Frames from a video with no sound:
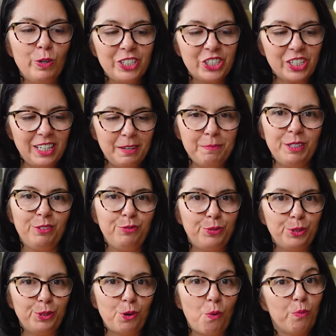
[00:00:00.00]
which Colombian
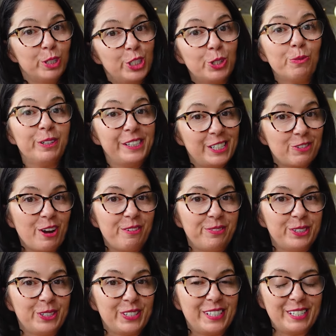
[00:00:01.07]
food would you want to try
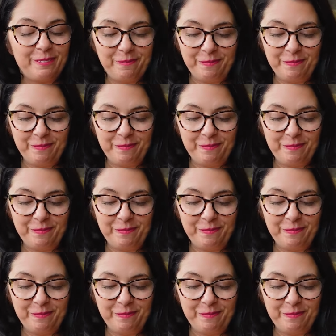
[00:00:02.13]
first?